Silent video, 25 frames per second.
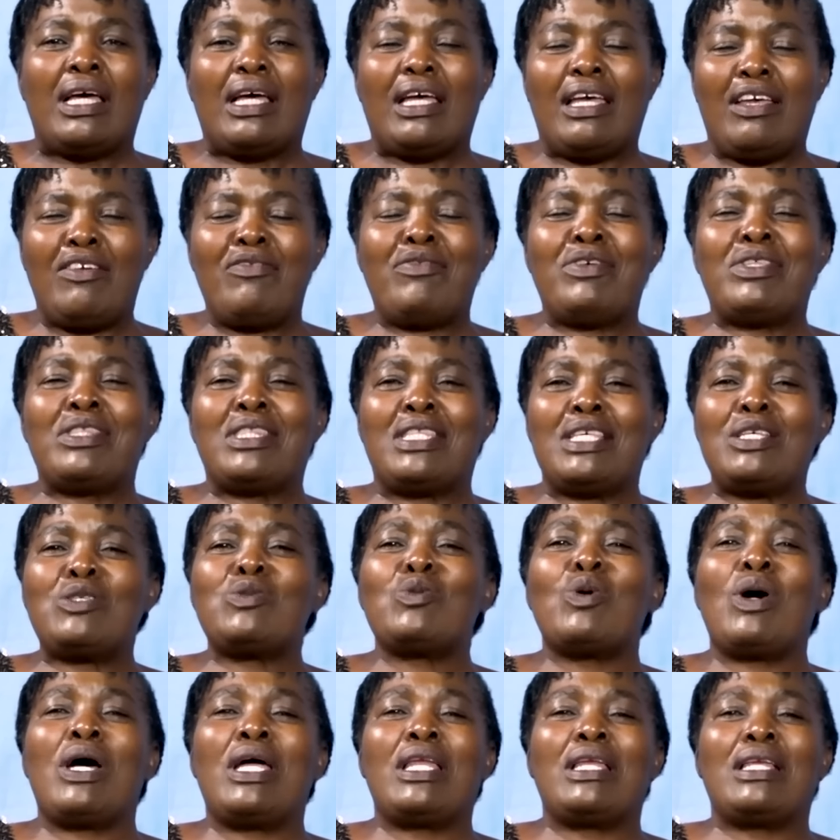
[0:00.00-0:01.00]
even this
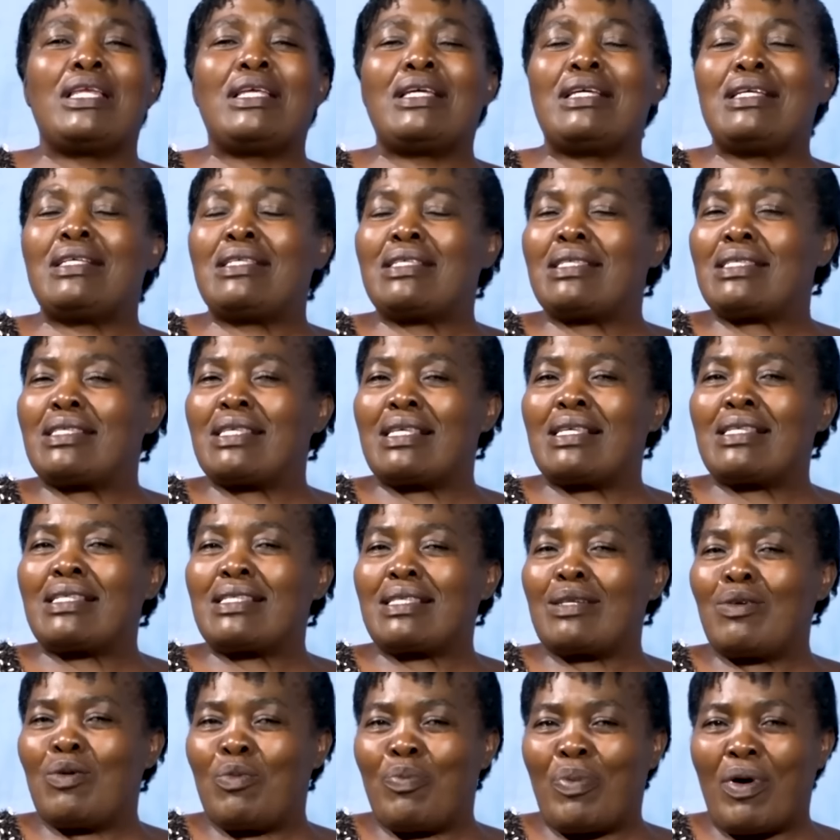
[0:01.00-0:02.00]
one is
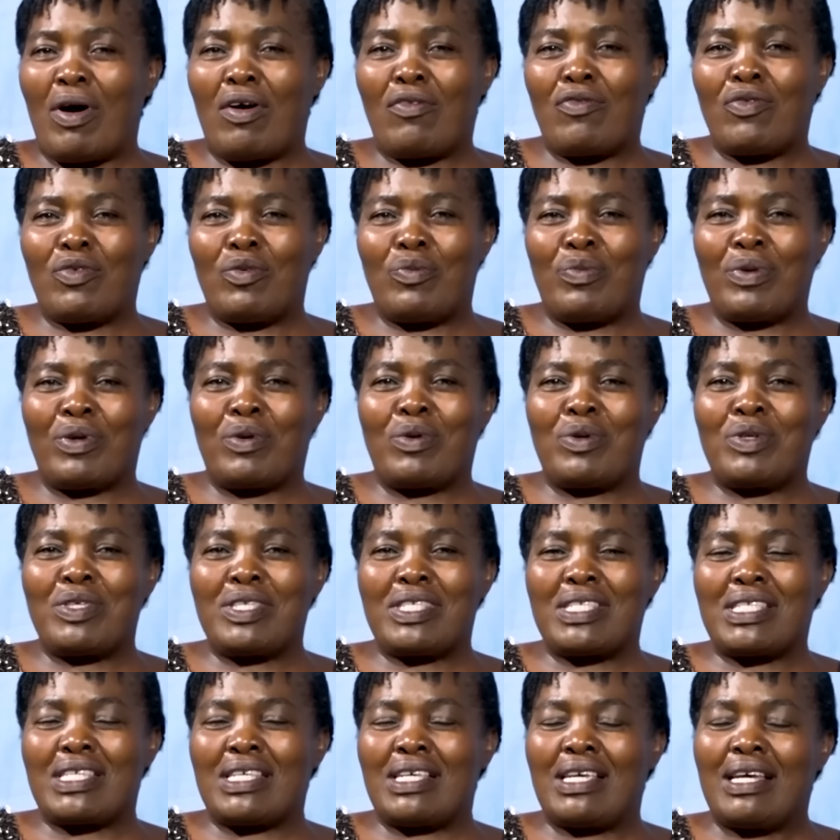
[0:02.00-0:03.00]
still powerful,
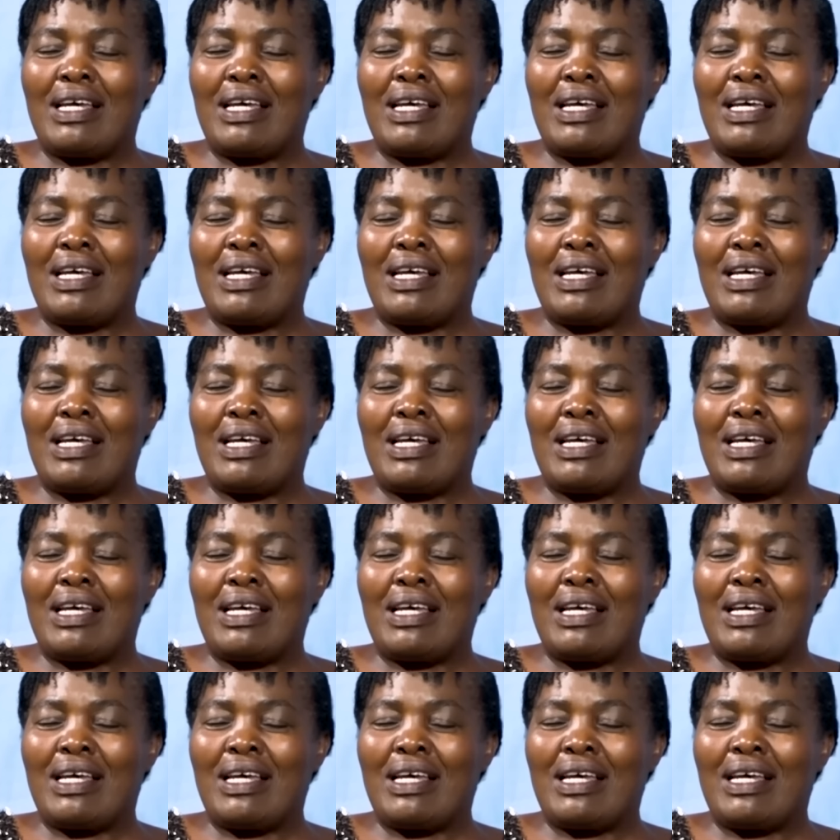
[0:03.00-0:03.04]
because